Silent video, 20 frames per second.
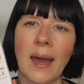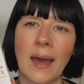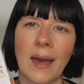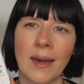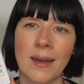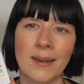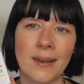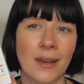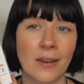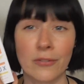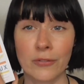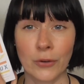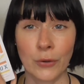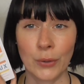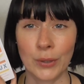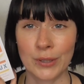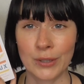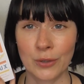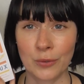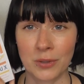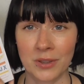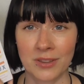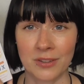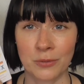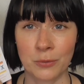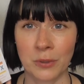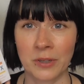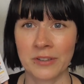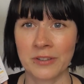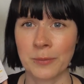and I have no idea what
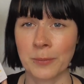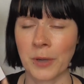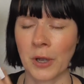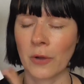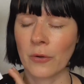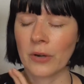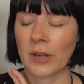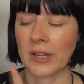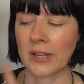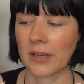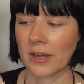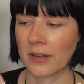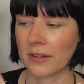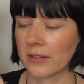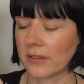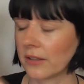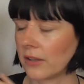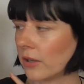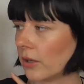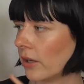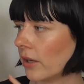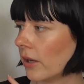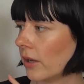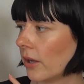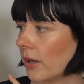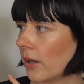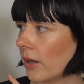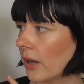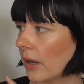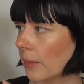this one is about. I got it in
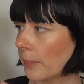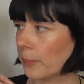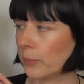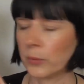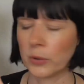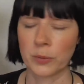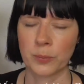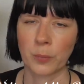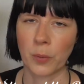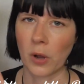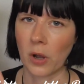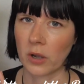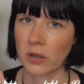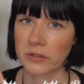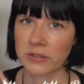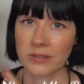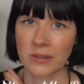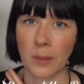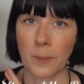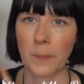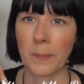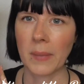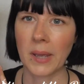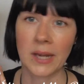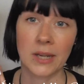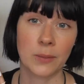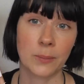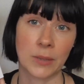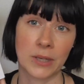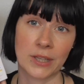a book box
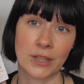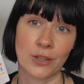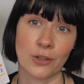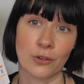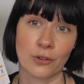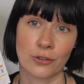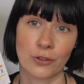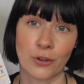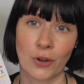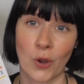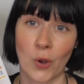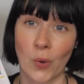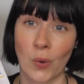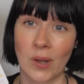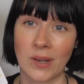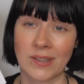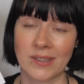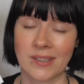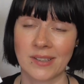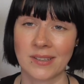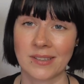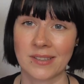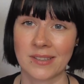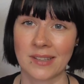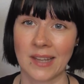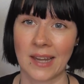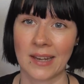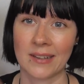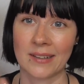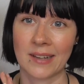many, many years ago, and since
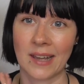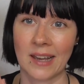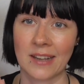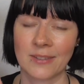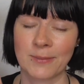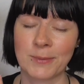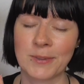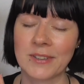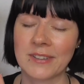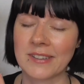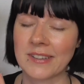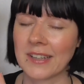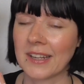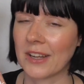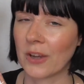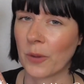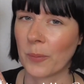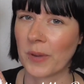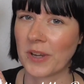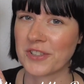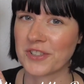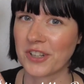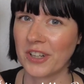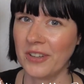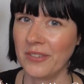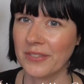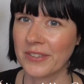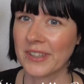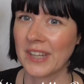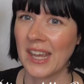then it has been sitting on my
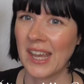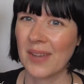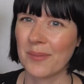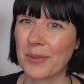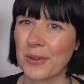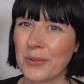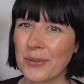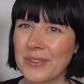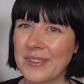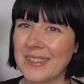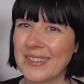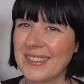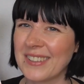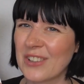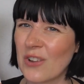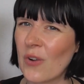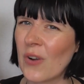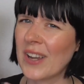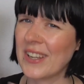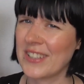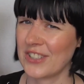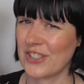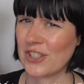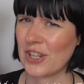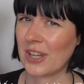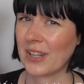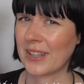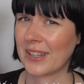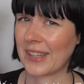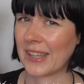shelves because it is quite
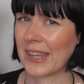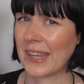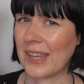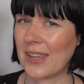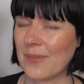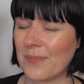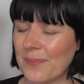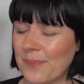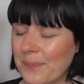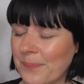chunky.